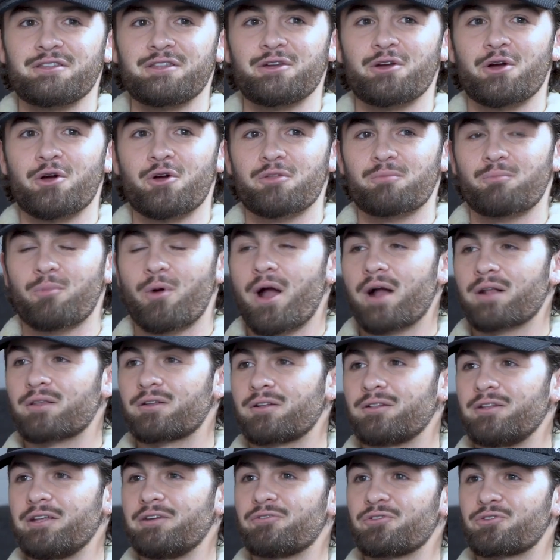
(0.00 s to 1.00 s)
of the earth
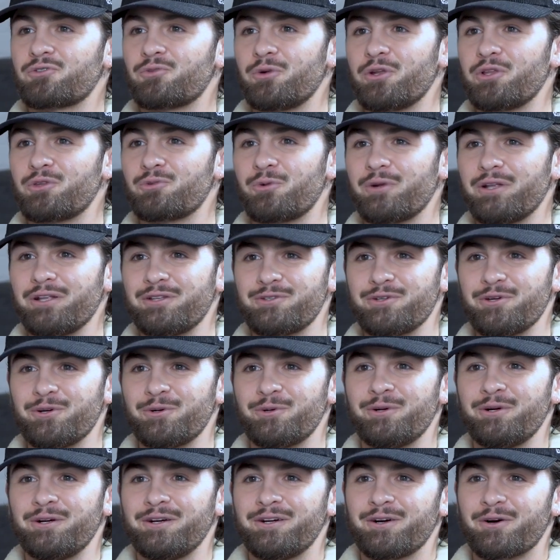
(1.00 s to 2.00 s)
practically for
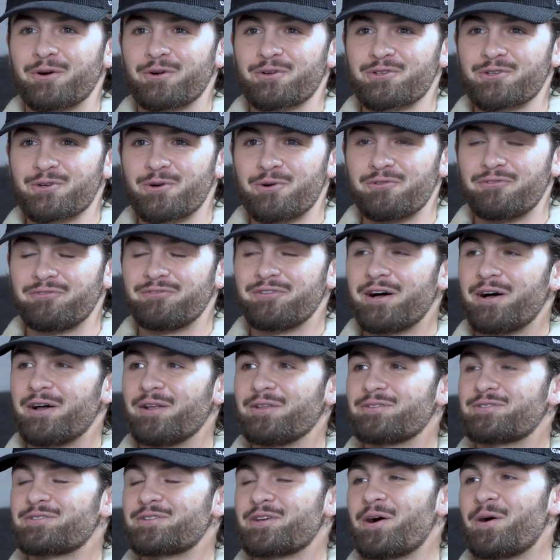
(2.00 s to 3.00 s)
2022, or so it
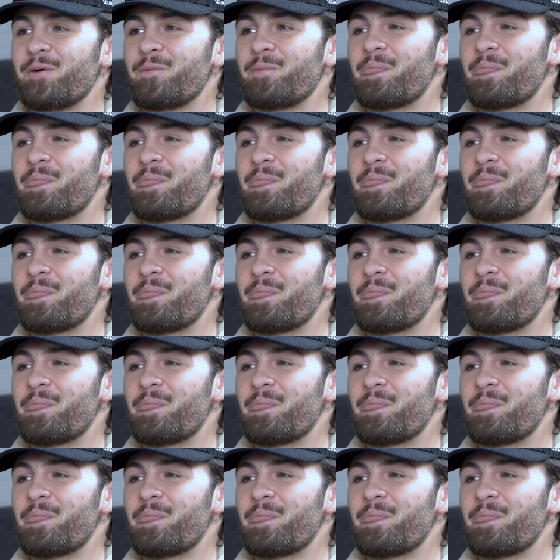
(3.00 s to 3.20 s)
felt. So,